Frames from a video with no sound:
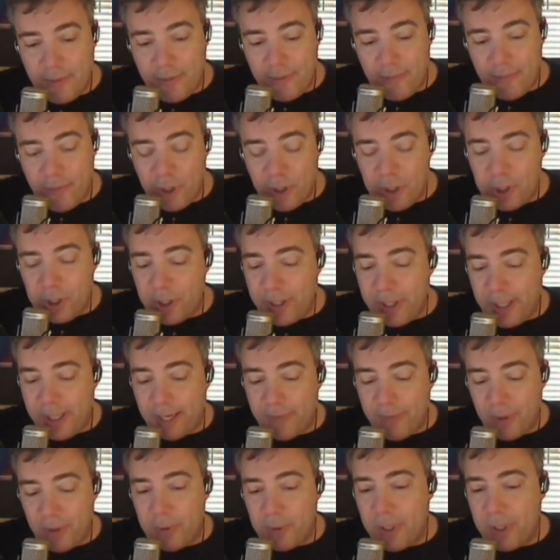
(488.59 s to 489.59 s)
virtually
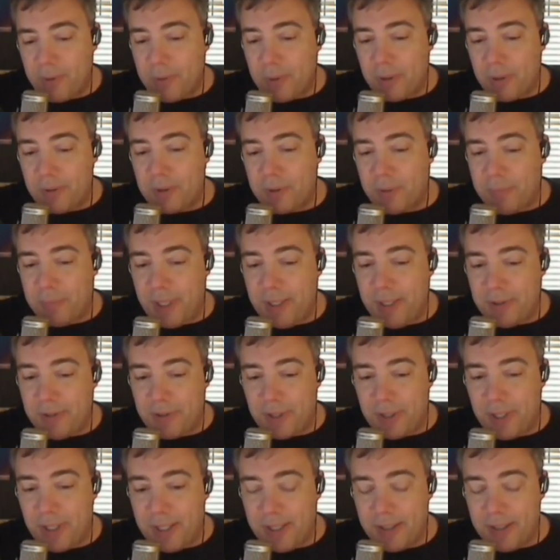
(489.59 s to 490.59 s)
everyone who owns a
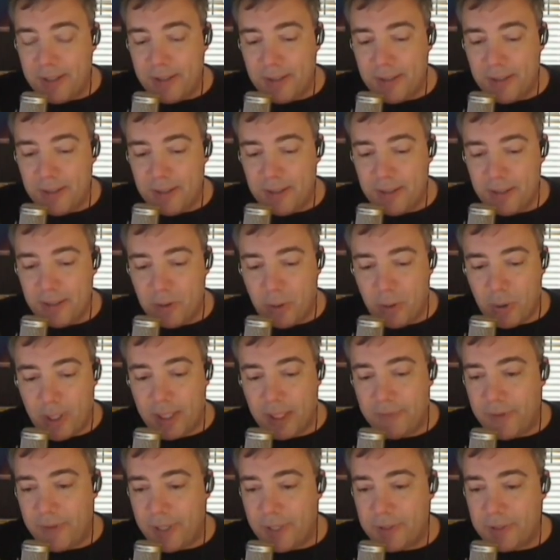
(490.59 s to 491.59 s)
PC
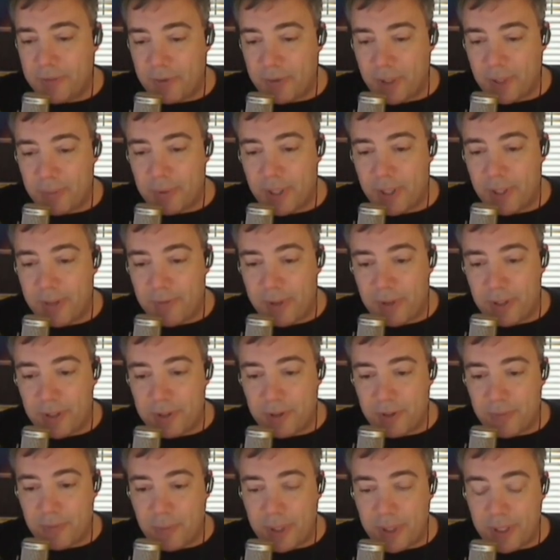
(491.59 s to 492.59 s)
qualifies for an upgrade
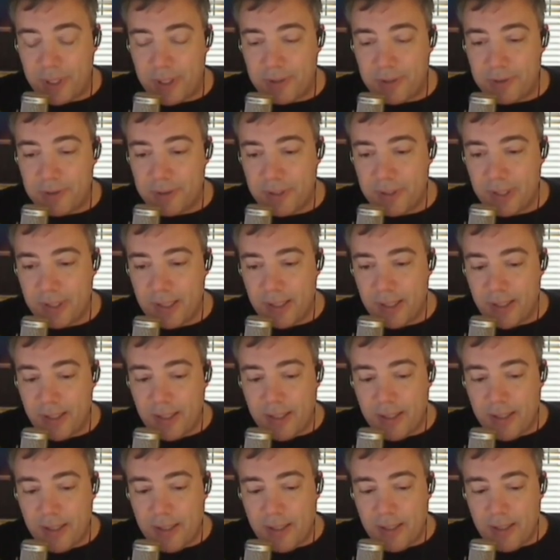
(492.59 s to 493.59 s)
version of Windows.
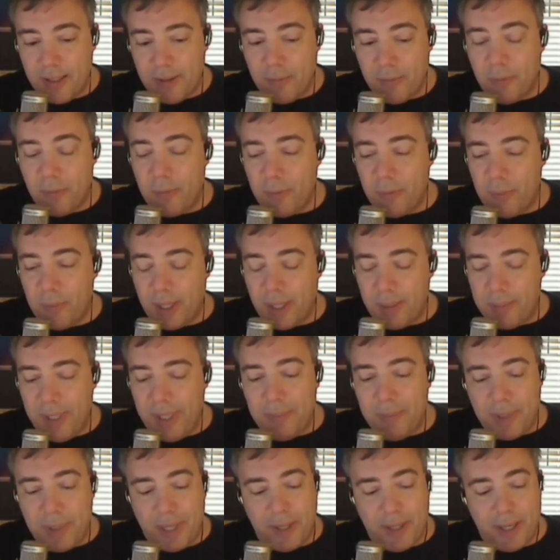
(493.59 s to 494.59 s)
W- what I
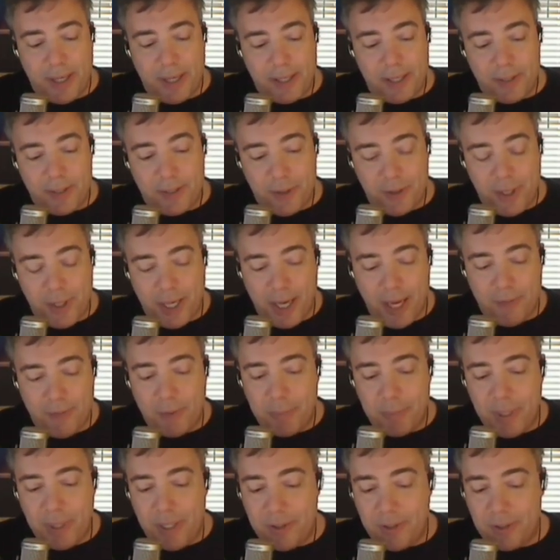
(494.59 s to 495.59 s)
mean by that is you have
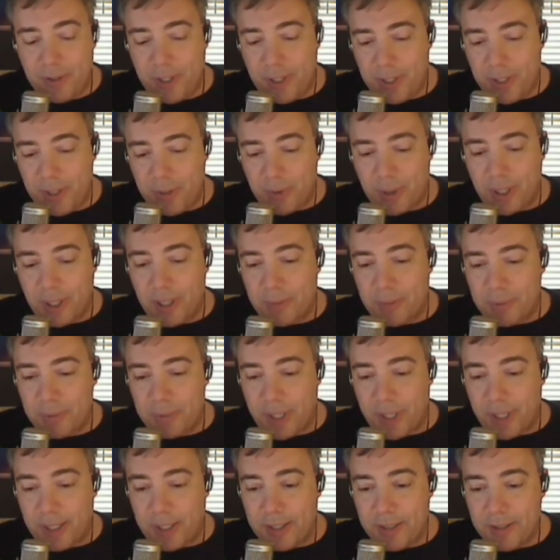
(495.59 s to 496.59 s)
a PC and you want to
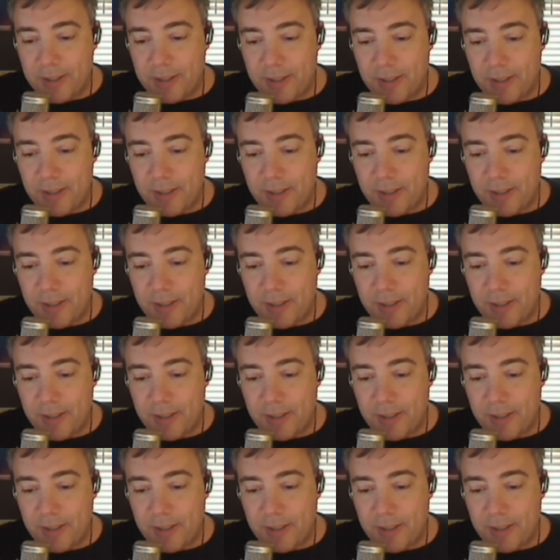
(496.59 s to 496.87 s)
upgrade it,